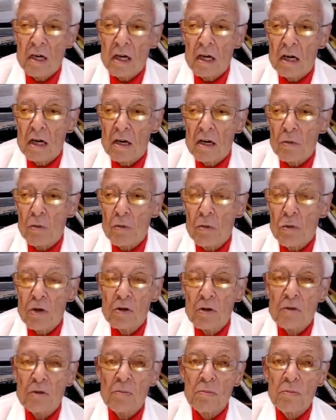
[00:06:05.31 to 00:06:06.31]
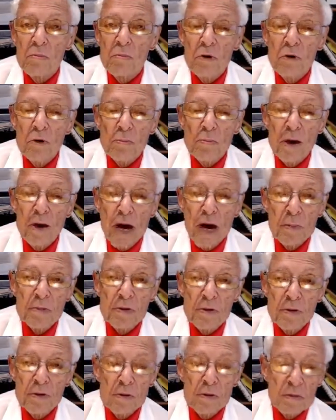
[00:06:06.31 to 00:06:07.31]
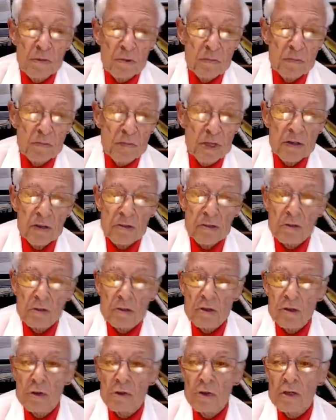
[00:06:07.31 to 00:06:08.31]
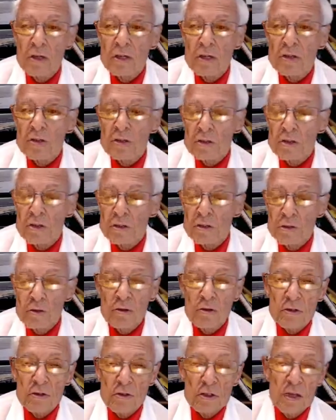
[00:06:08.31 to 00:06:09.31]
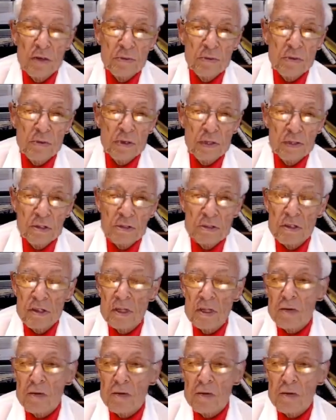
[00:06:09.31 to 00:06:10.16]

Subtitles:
One of the more popular meters, according to the insurance companies,